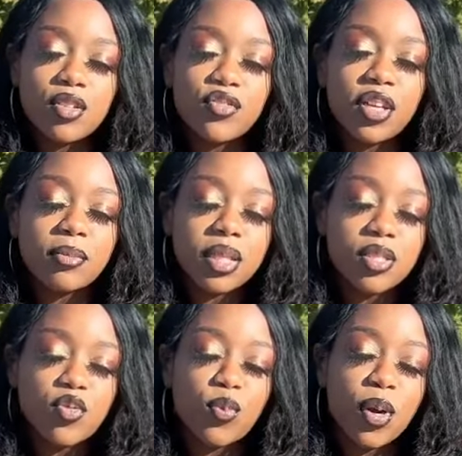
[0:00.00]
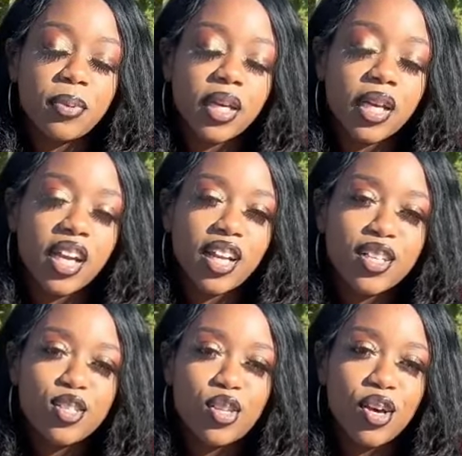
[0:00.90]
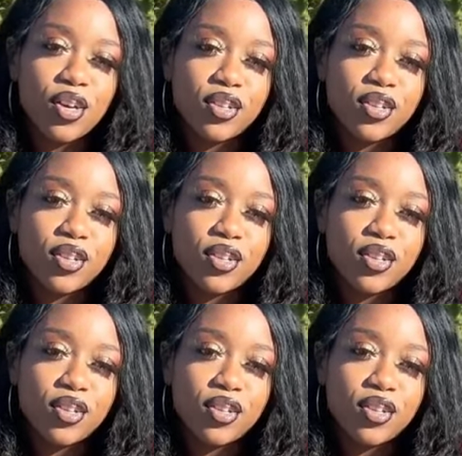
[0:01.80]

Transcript: the family is from up here, so.